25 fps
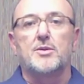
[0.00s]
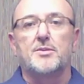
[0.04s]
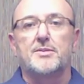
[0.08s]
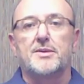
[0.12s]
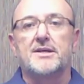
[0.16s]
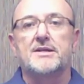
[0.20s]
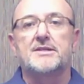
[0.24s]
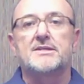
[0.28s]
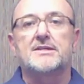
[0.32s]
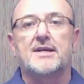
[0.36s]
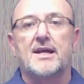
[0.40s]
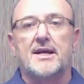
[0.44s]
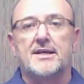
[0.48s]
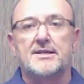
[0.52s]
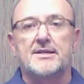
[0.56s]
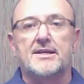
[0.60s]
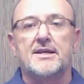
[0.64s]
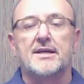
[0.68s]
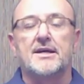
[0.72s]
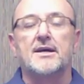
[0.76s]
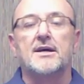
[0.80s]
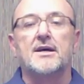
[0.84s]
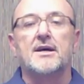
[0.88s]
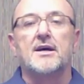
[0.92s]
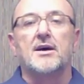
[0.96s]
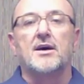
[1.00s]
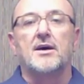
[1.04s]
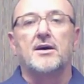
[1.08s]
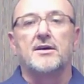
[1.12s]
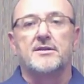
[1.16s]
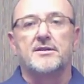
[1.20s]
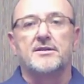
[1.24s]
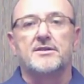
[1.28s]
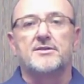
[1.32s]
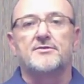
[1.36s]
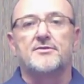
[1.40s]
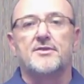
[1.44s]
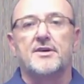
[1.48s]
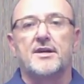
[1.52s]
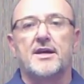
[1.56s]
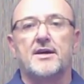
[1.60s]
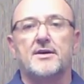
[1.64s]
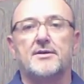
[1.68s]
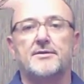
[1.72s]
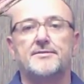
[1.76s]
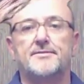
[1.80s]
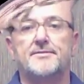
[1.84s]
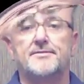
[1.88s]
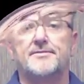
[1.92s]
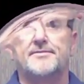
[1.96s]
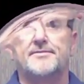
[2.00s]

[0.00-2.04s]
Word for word: we will be discussing on this video.